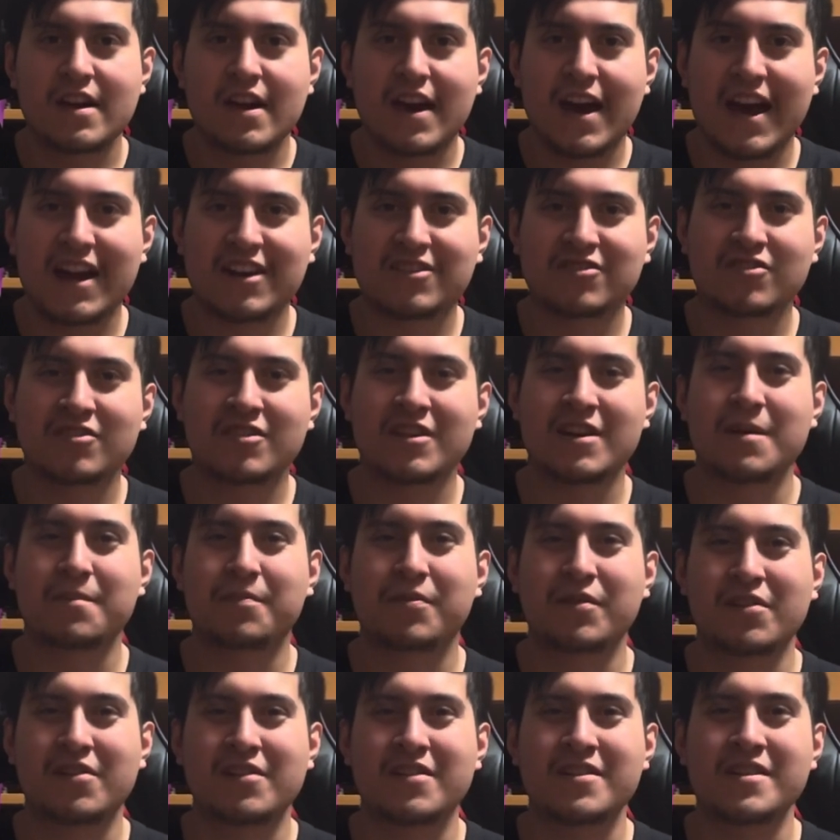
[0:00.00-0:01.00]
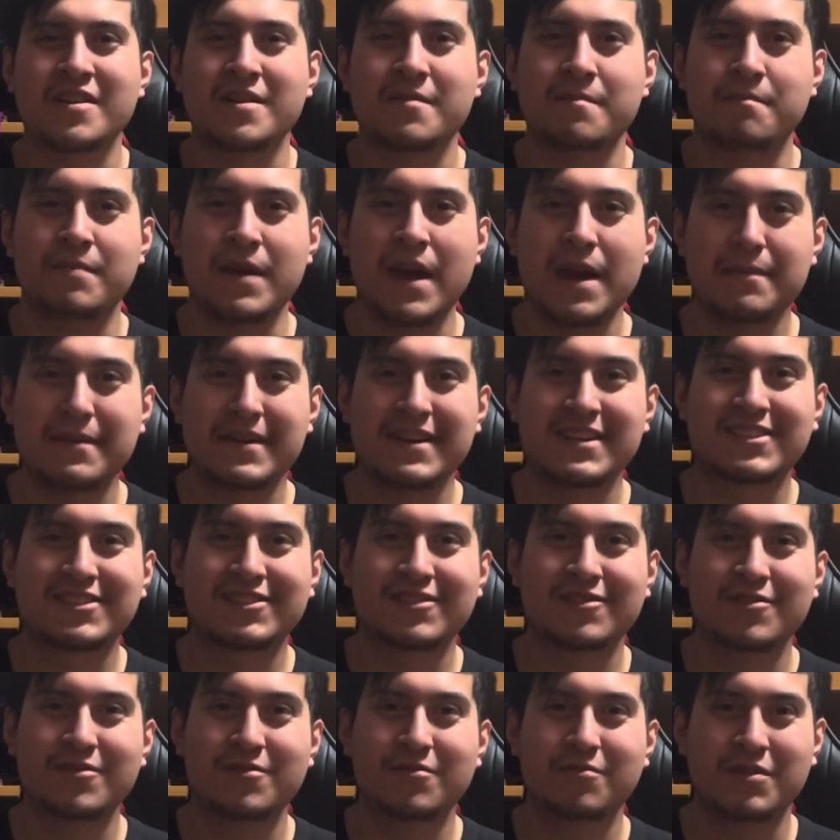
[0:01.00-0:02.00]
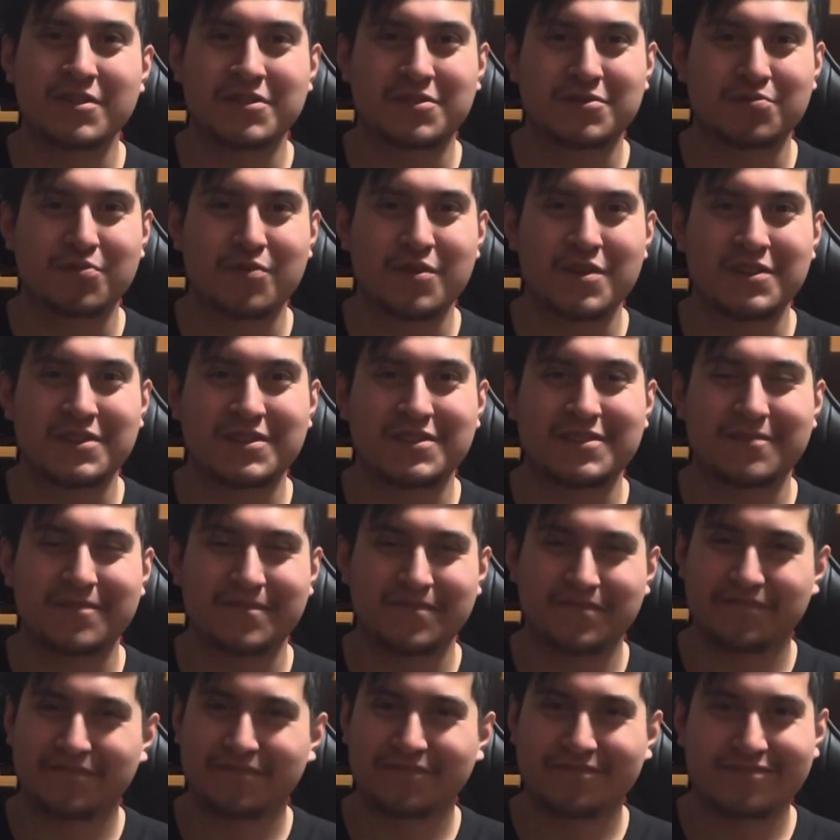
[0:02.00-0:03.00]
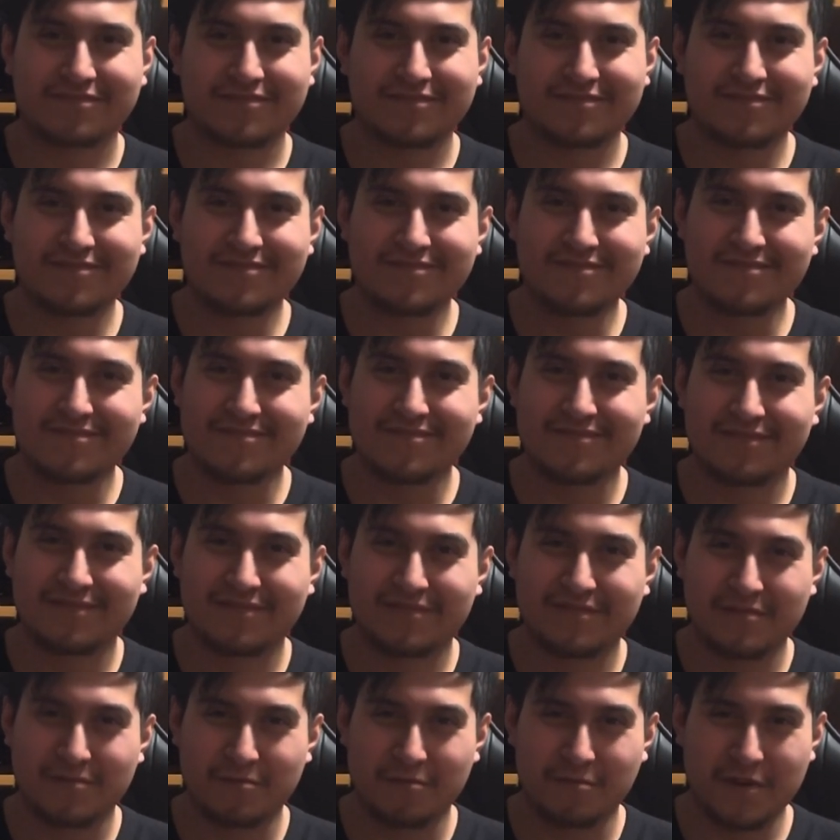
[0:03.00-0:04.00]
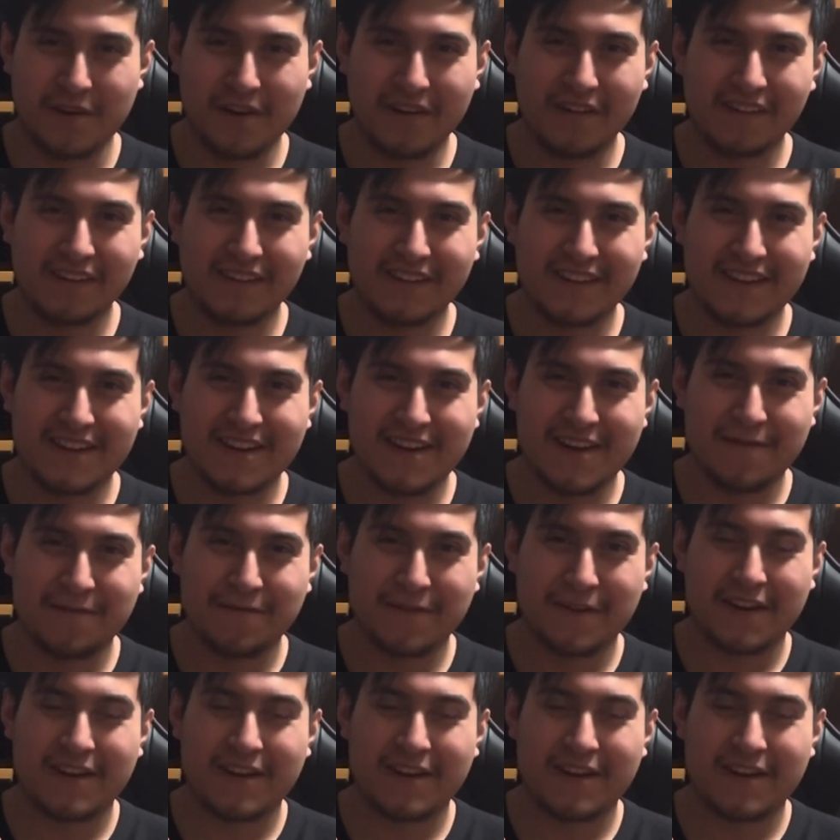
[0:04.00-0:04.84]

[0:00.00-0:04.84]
actually trying to put her in a baby suit, which was, weirdly enough, a